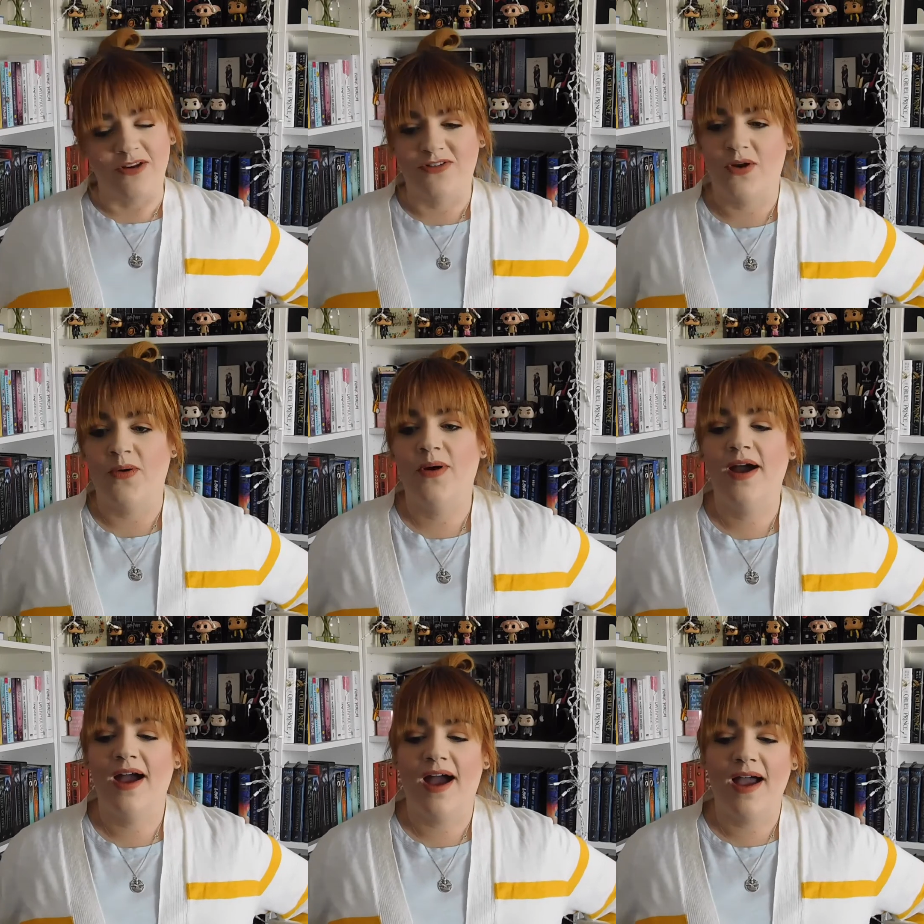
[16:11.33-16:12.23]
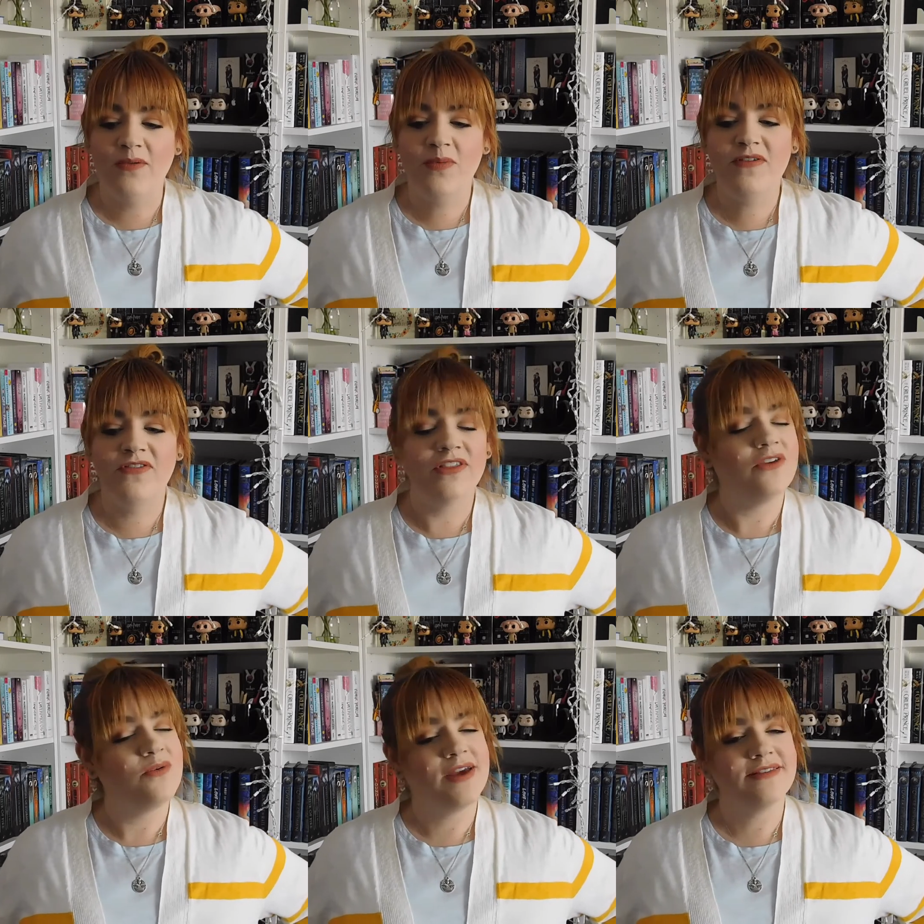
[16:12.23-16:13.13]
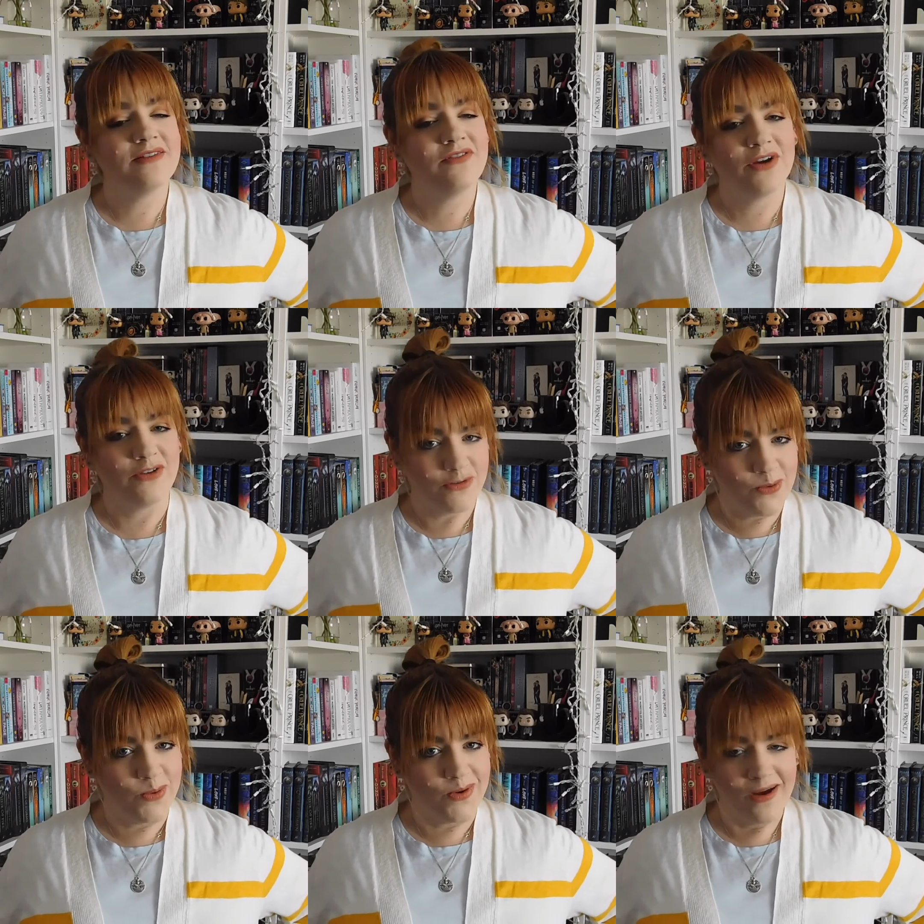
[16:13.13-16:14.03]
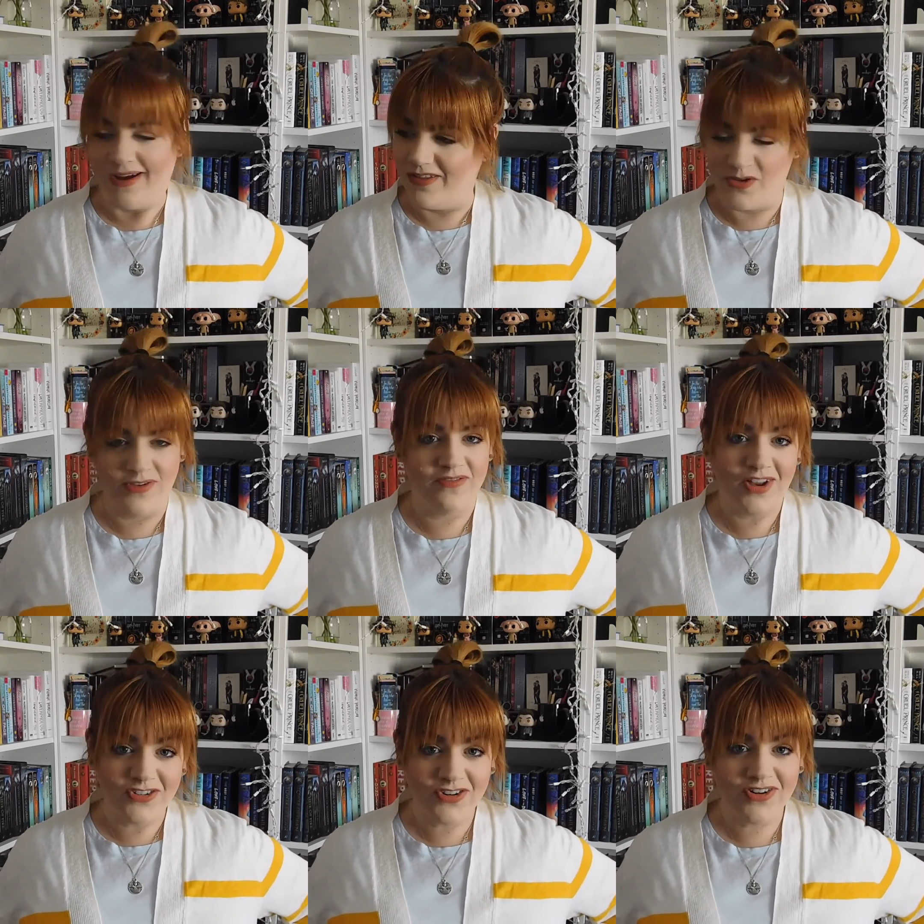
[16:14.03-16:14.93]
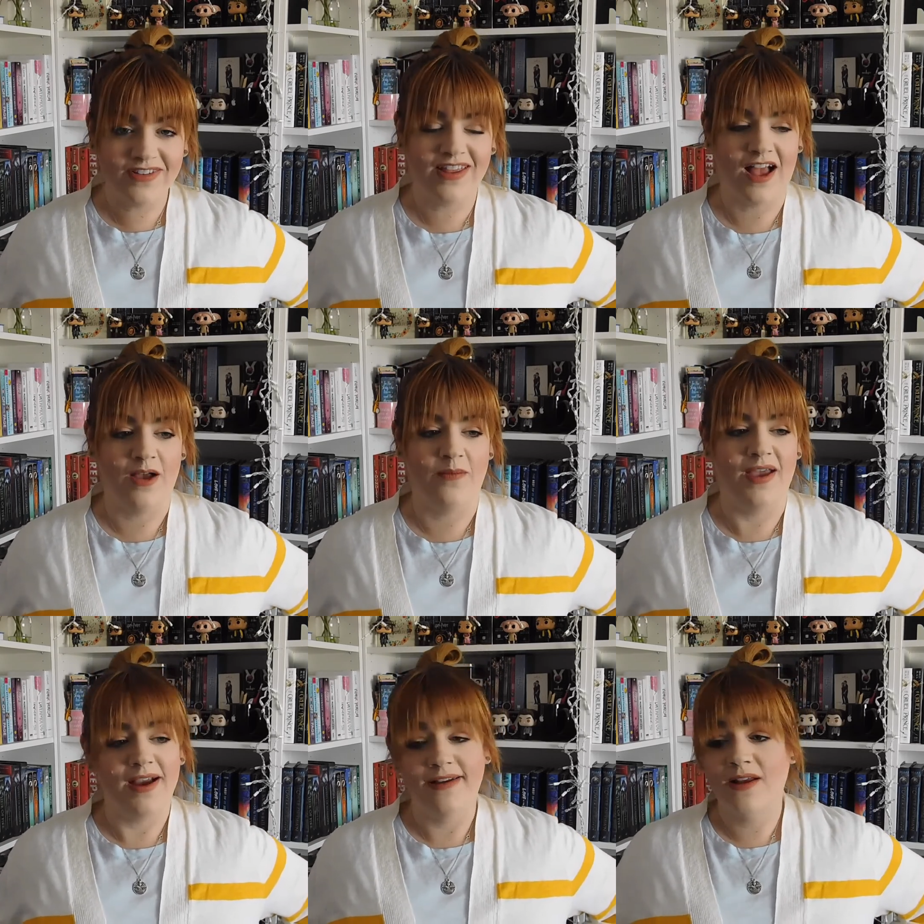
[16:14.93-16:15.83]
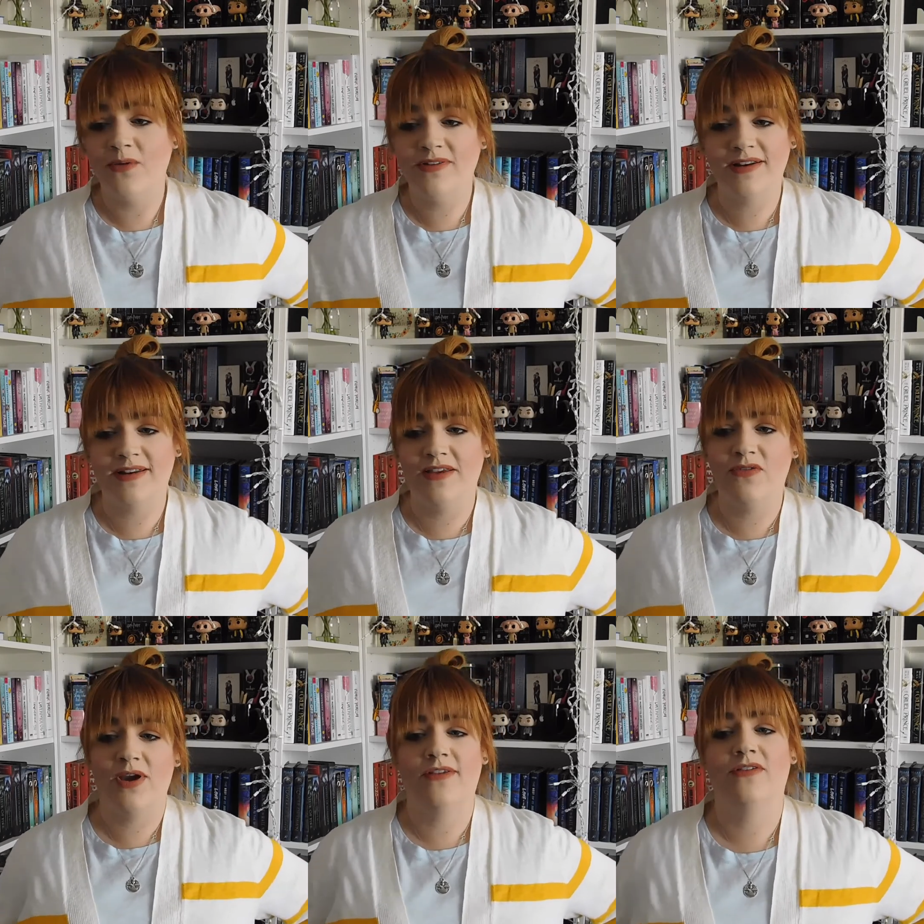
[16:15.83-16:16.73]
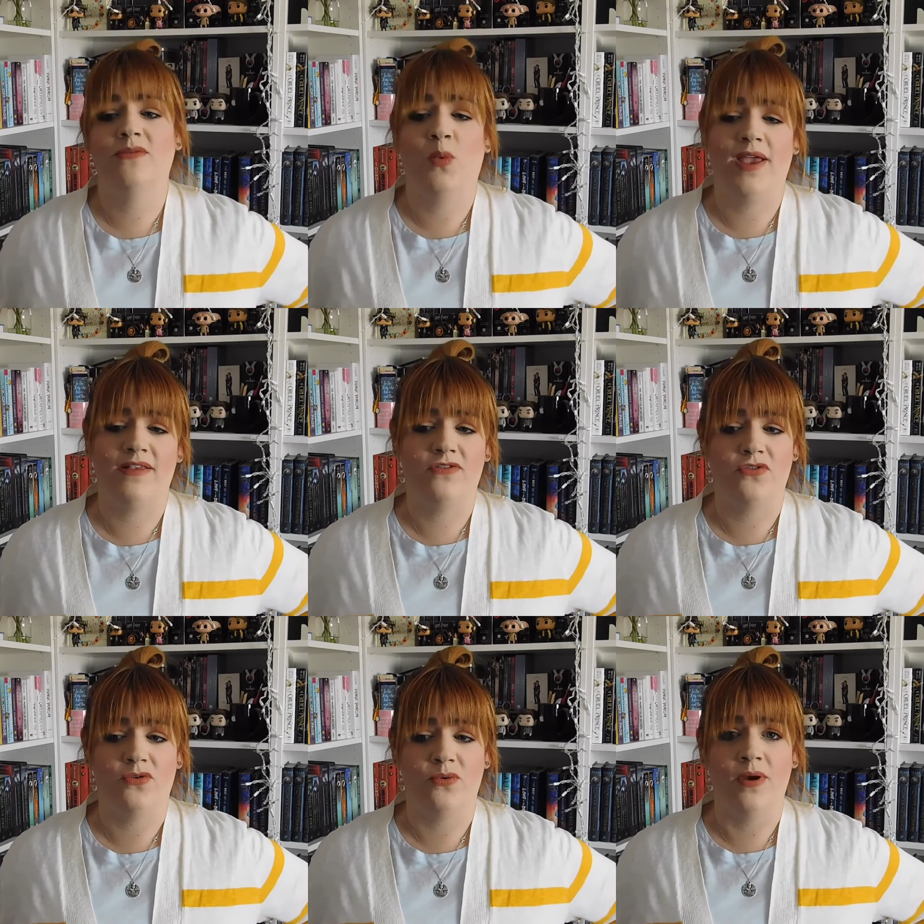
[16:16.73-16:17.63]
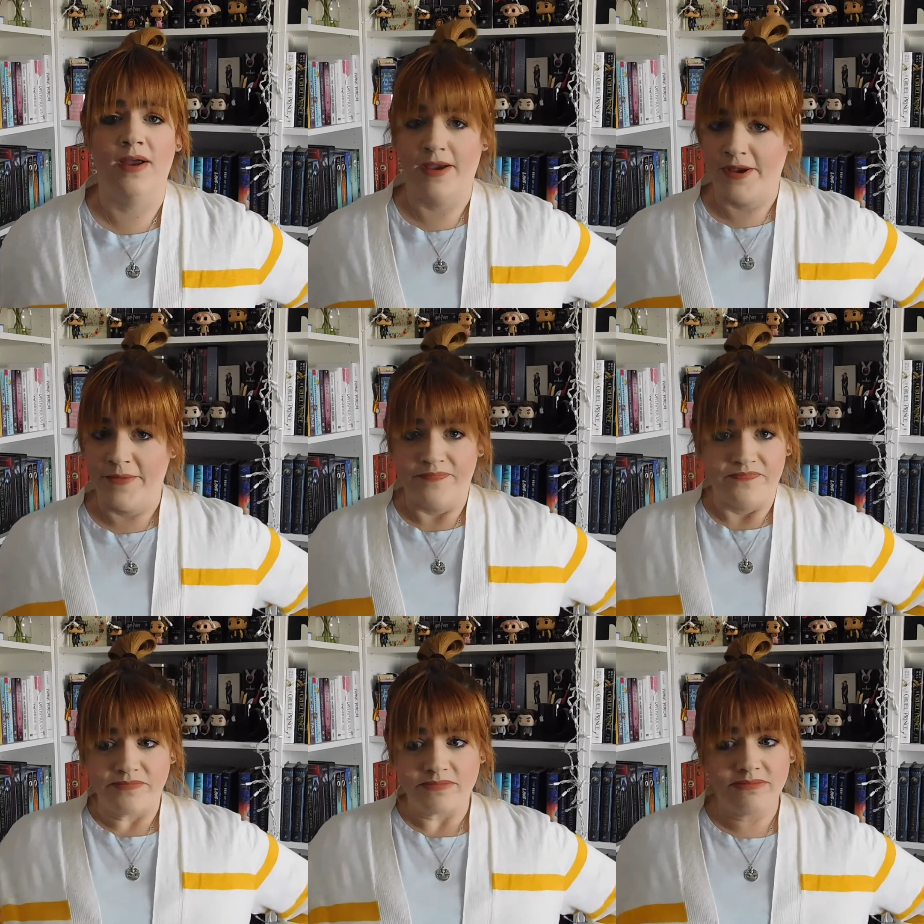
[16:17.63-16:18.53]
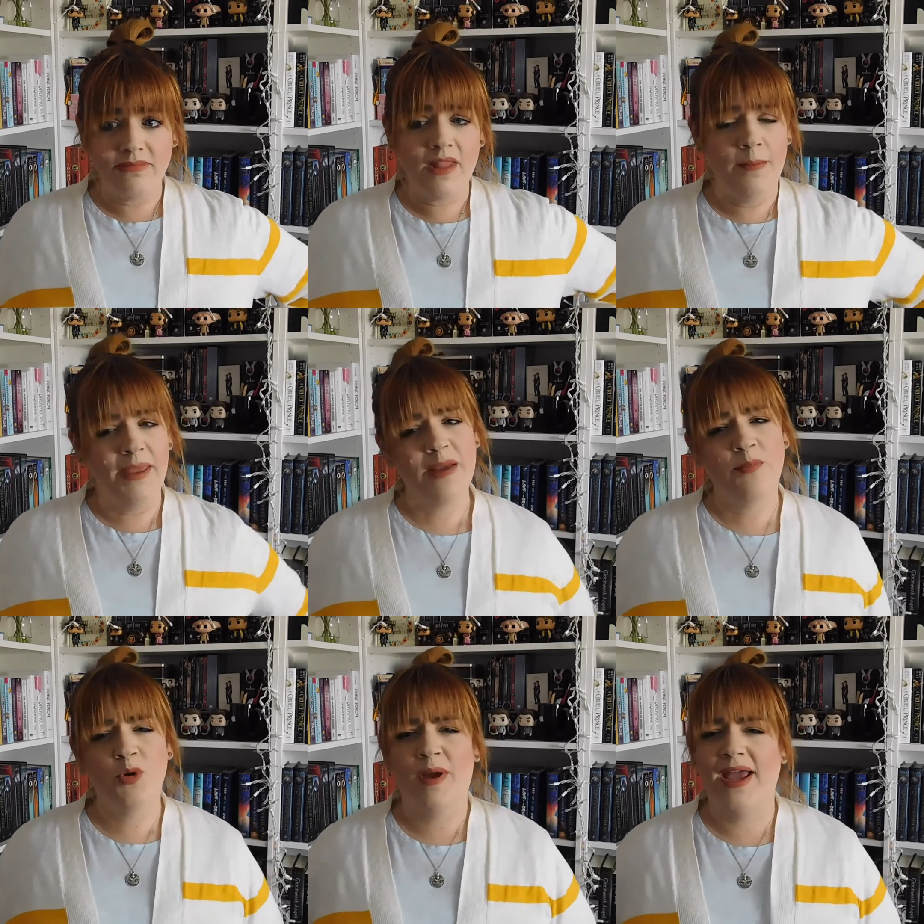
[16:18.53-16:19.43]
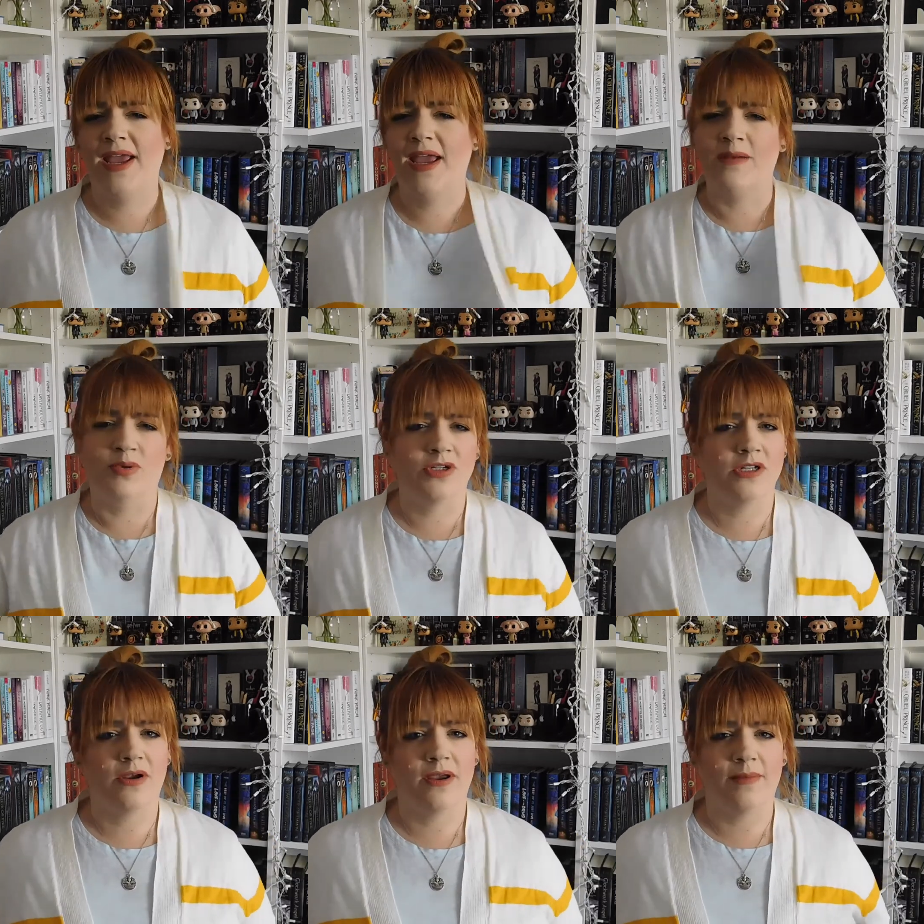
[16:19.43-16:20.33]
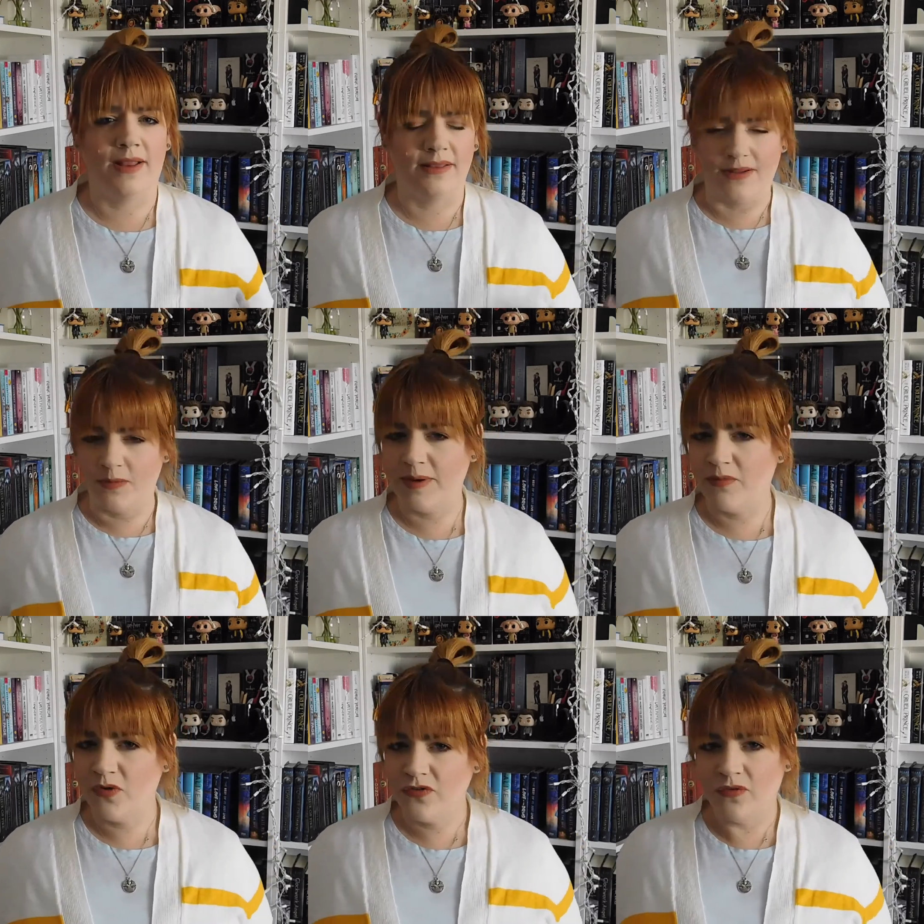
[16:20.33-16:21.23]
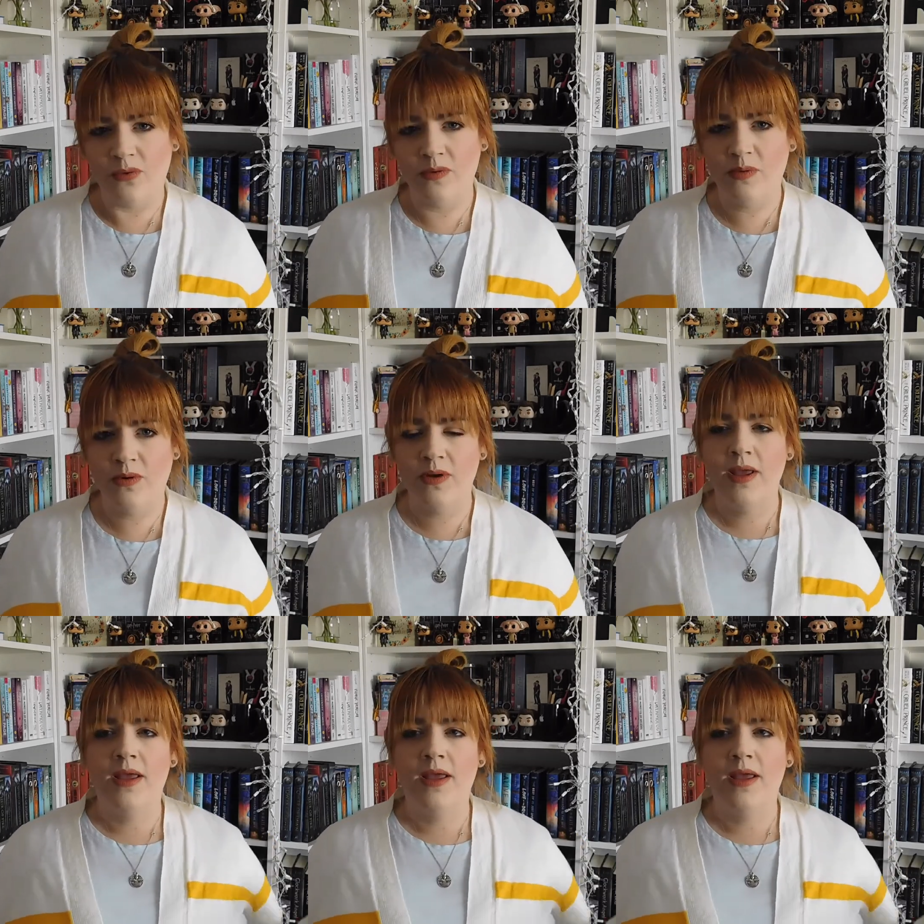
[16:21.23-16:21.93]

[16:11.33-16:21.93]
So I will be filling you guys in very soon on those adventures because I always like to give you guys ways to make book buying and Bookstagram a little bit more affordable.